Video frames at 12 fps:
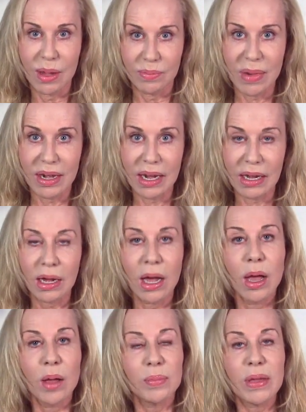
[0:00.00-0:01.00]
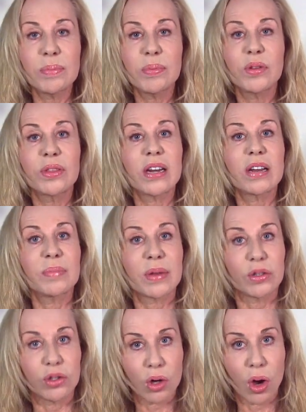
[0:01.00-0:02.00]
meaning people that have
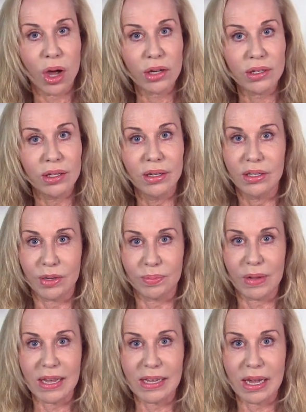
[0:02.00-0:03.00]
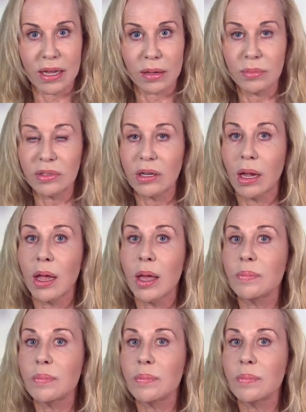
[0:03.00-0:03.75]
been taught to play games,